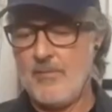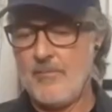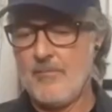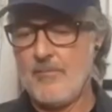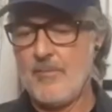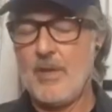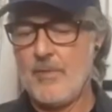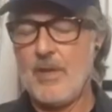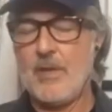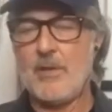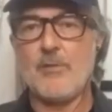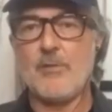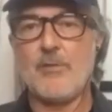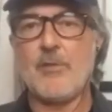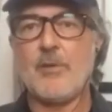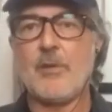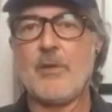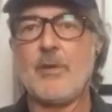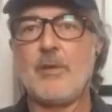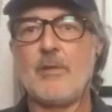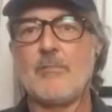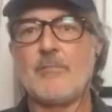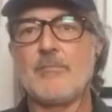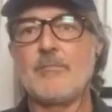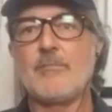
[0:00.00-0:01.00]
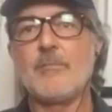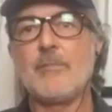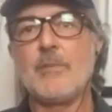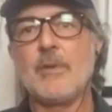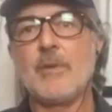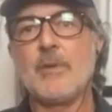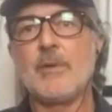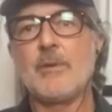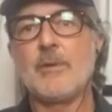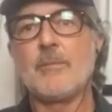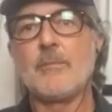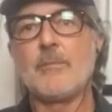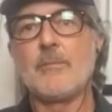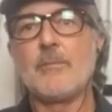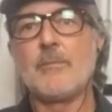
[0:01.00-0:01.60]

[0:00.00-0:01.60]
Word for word: You know, there was such think, a need yeah.